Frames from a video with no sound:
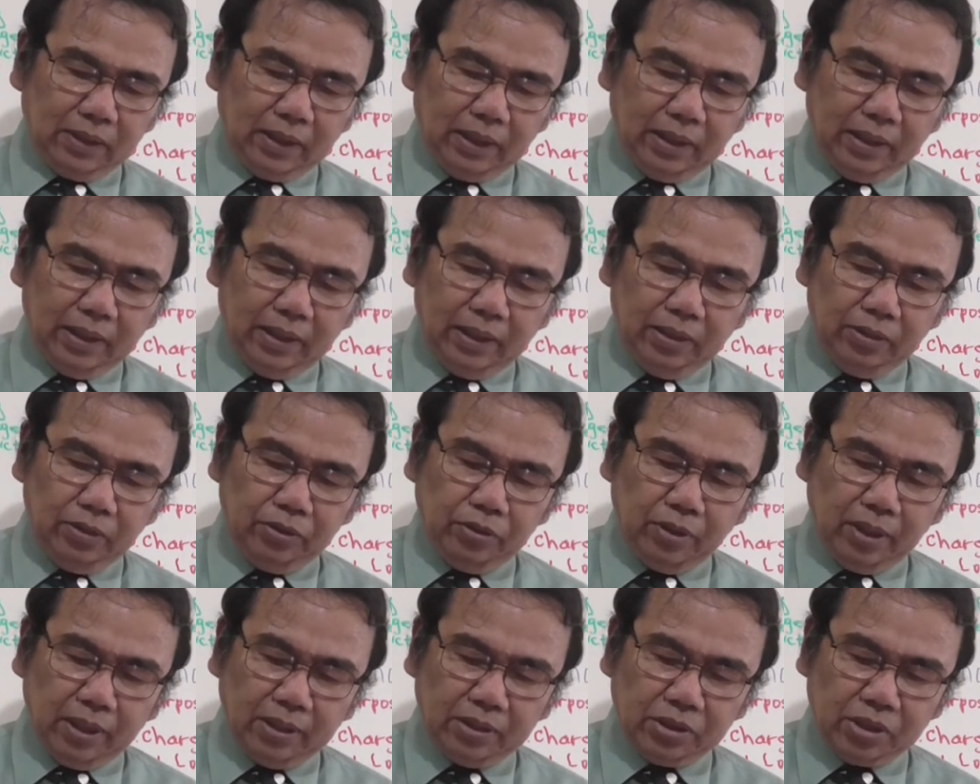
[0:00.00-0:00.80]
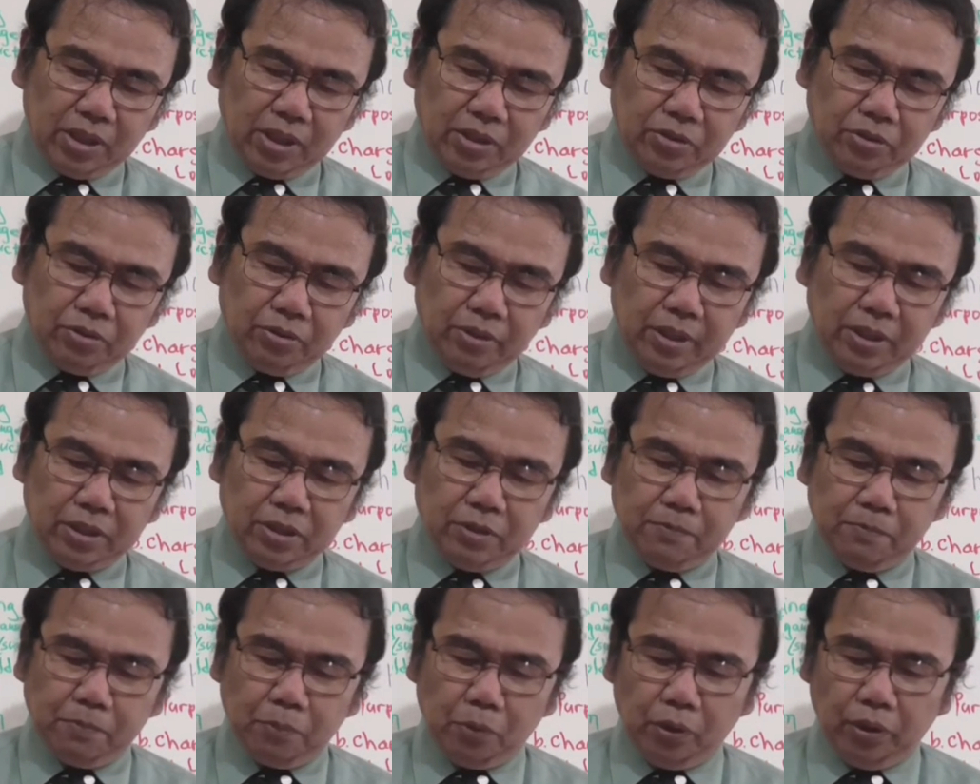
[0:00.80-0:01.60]
And then you got
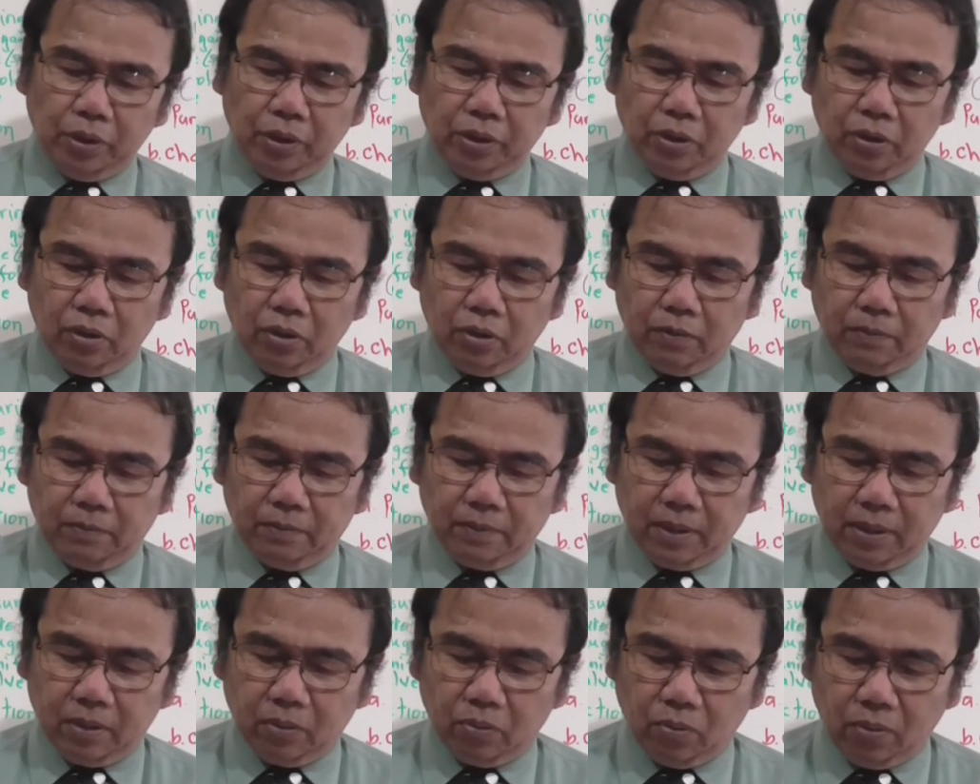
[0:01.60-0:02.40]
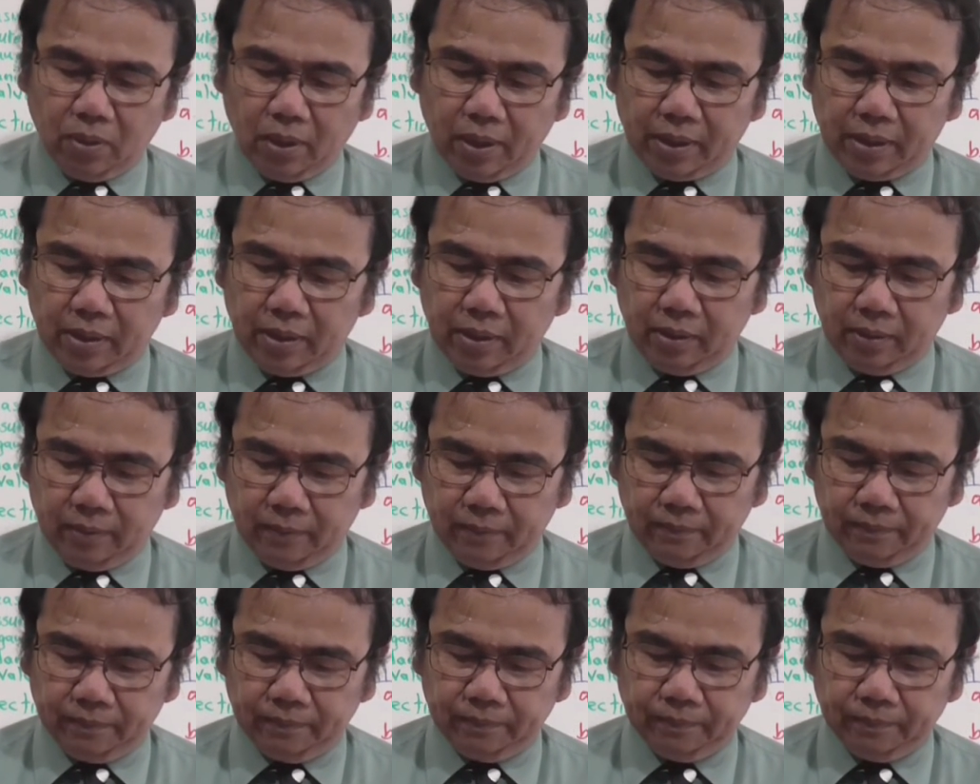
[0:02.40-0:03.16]
saturation point of water